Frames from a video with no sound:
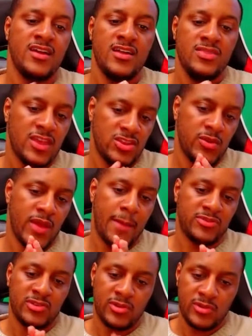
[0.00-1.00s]
then you
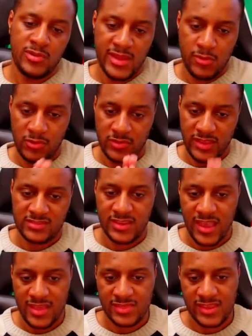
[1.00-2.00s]
absolutely will need to
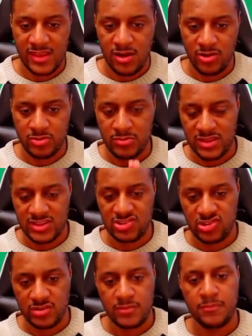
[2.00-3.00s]
get the Ultimate
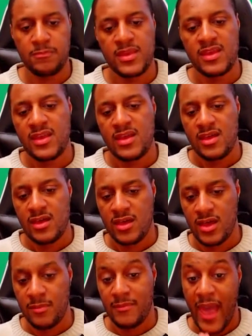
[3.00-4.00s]
Edition.
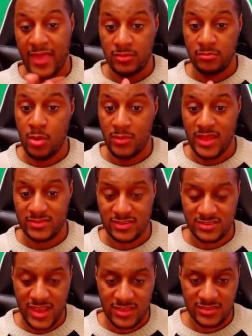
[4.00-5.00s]
At the moment as it
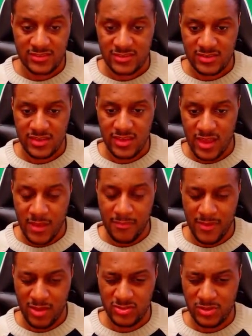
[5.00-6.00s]
stands,
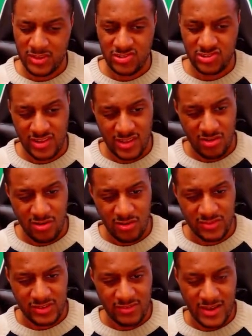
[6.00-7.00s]
the Ultimate Edition
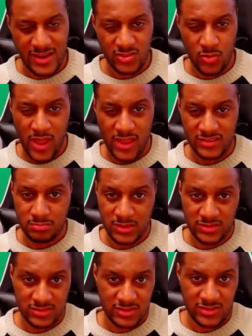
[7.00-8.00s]
obviously right now is quite
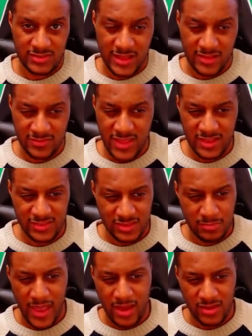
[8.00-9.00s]
expensive. It's like
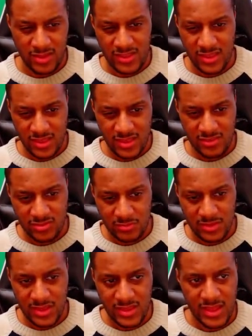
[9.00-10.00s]
£90, I think it is, or
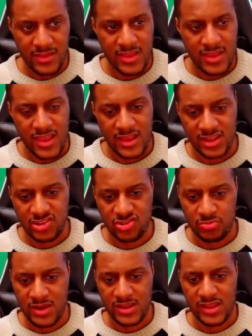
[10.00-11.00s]
something like that, in English
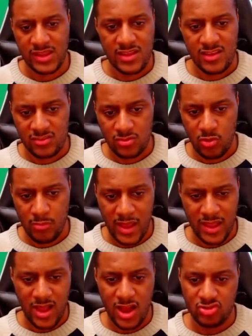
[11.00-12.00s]
money. So what,
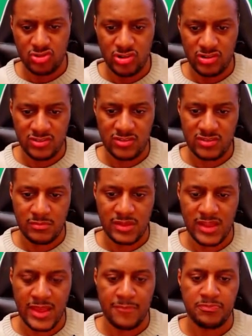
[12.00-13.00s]
like $100 or something
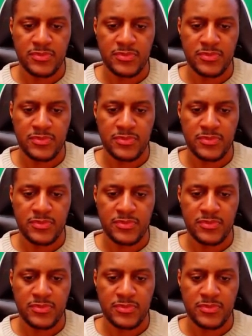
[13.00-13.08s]
like that.